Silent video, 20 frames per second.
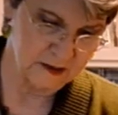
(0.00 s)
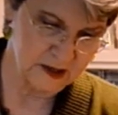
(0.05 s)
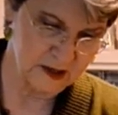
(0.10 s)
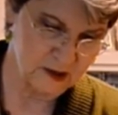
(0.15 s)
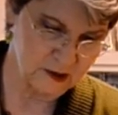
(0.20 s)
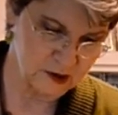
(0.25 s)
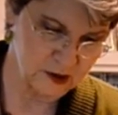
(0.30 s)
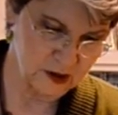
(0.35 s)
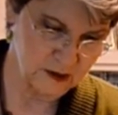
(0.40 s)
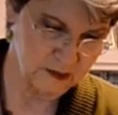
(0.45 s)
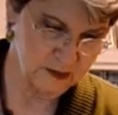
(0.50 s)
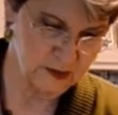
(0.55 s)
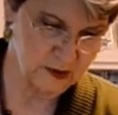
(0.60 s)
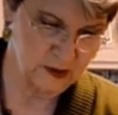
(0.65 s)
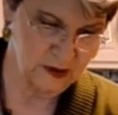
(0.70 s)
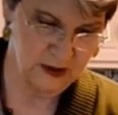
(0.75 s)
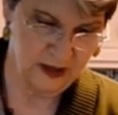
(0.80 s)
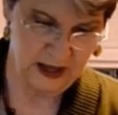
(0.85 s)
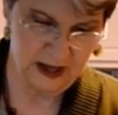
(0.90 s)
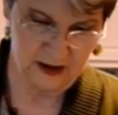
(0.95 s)
I usually
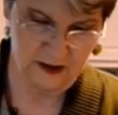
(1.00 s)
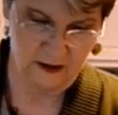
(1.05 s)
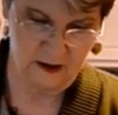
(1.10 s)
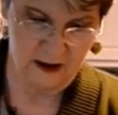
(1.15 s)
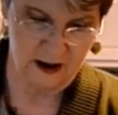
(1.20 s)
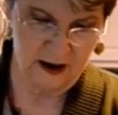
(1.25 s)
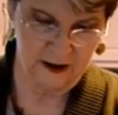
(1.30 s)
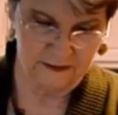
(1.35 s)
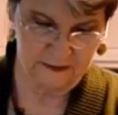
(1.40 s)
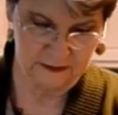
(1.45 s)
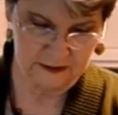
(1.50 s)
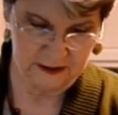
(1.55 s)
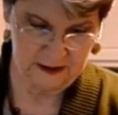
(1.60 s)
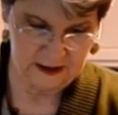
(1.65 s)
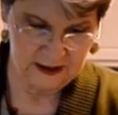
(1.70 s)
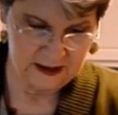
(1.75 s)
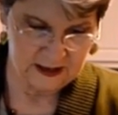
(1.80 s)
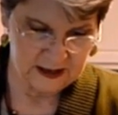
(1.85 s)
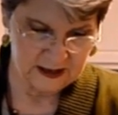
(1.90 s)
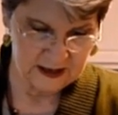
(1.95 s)
pull that off
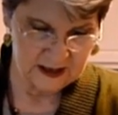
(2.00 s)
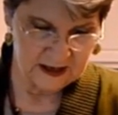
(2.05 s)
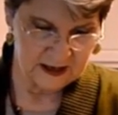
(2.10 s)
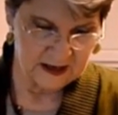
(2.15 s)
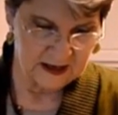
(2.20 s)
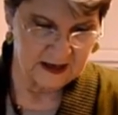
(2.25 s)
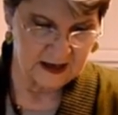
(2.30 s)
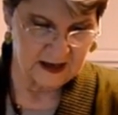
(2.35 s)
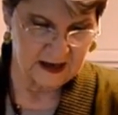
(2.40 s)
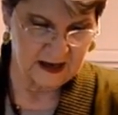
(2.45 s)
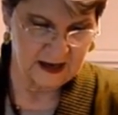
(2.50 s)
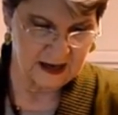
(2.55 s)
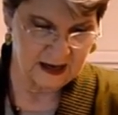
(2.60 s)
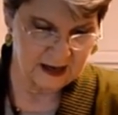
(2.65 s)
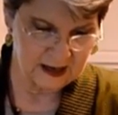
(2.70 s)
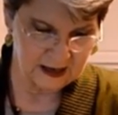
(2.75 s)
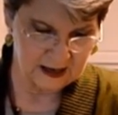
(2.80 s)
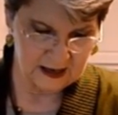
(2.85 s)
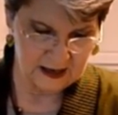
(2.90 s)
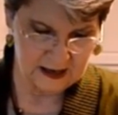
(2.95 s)
and
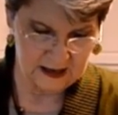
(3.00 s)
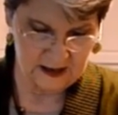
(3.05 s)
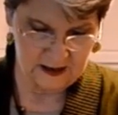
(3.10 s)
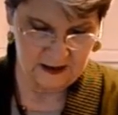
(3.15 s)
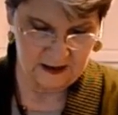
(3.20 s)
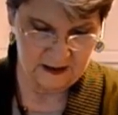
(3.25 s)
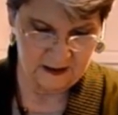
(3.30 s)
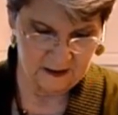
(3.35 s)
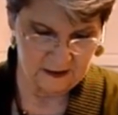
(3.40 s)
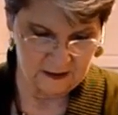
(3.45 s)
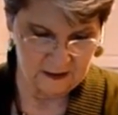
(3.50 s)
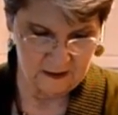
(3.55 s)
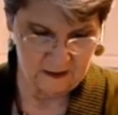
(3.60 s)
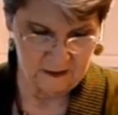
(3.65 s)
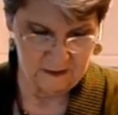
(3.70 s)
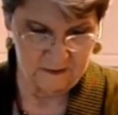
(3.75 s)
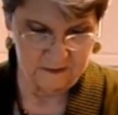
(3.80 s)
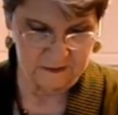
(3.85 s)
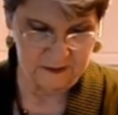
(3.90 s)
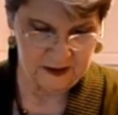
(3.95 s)

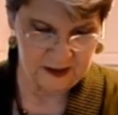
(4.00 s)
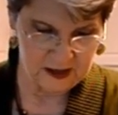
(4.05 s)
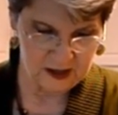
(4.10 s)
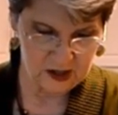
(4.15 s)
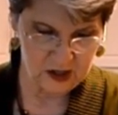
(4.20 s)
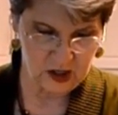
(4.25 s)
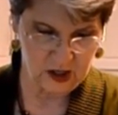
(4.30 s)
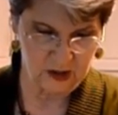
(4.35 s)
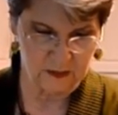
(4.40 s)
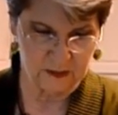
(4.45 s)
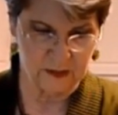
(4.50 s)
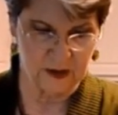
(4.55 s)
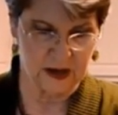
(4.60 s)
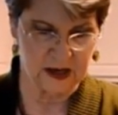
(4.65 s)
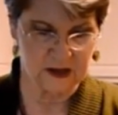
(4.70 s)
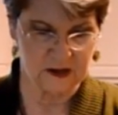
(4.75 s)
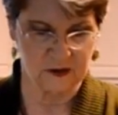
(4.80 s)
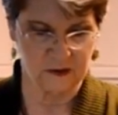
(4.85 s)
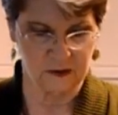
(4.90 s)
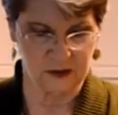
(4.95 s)
finish up my
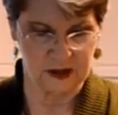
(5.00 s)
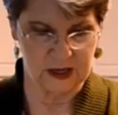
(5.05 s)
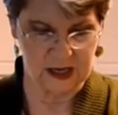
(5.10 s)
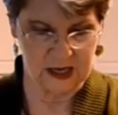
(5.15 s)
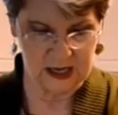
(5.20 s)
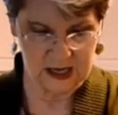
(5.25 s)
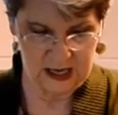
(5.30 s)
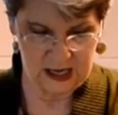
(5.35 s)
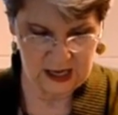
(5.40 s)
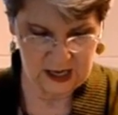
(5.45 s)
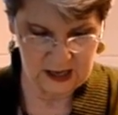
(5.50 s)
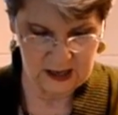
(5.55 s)
zucchini.